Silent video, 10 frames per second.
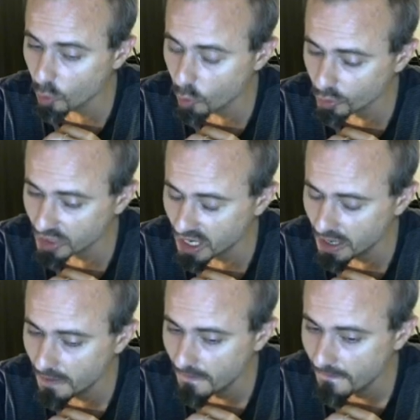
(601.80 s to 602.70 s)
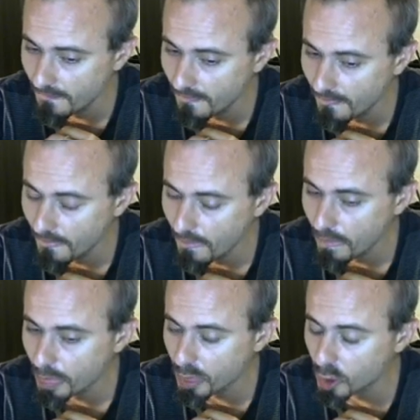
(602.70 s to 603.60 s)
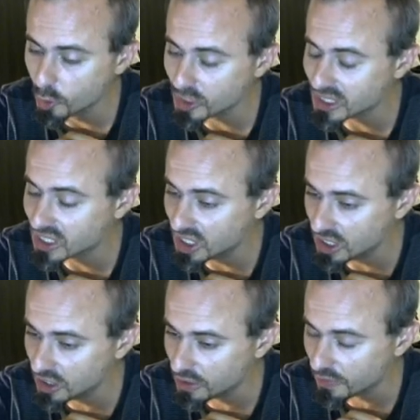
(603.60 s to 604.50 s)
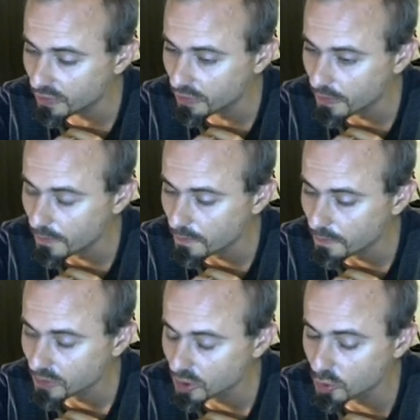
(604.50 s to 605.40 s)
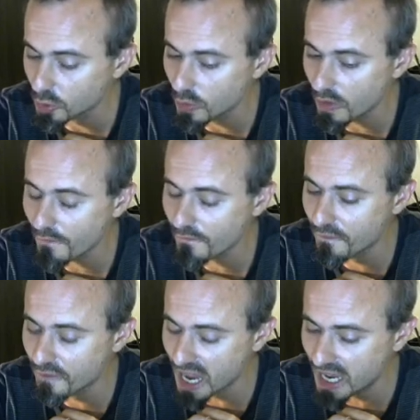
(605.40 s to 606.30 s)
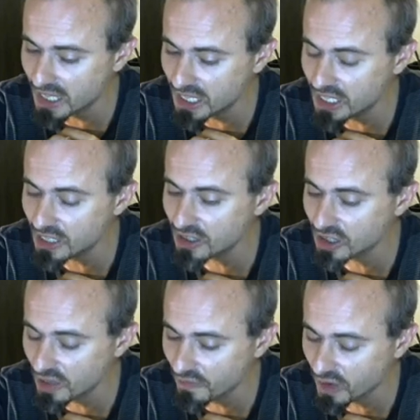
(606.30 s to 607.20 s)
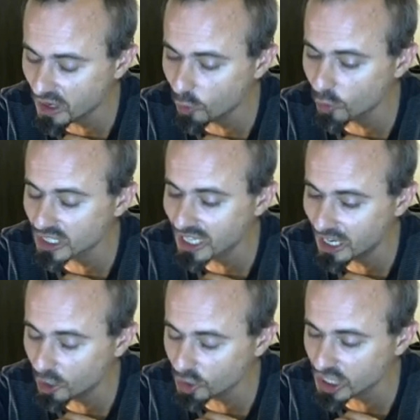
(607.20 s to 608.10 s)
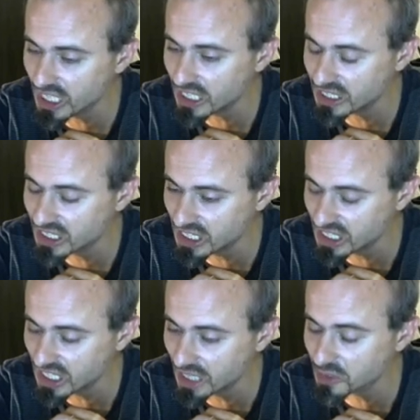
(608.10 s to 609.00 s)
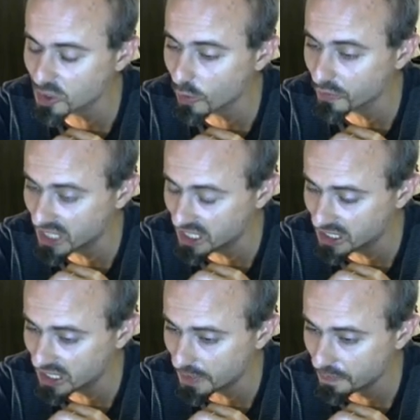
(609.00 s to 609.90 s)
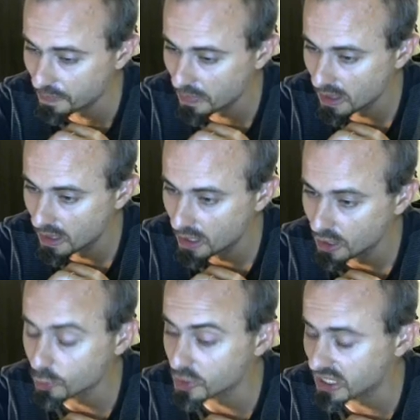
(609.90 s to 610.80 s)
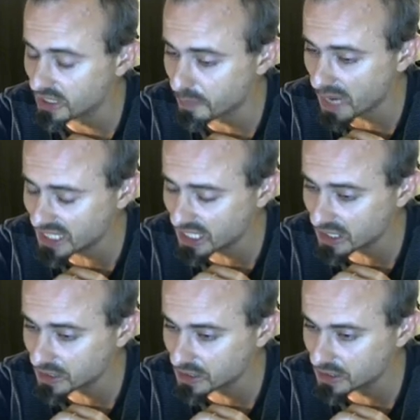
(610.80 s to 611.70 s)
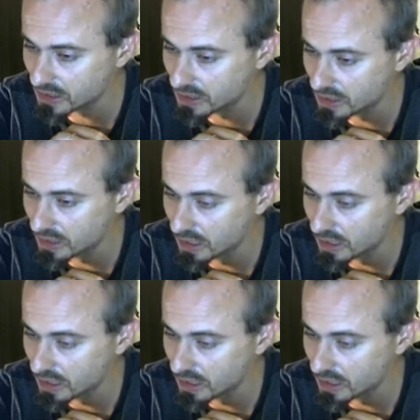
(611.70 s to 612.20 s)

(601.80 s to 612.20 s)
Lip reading: in order to sieve through very difficult chaotic systems of data, to see the patterns,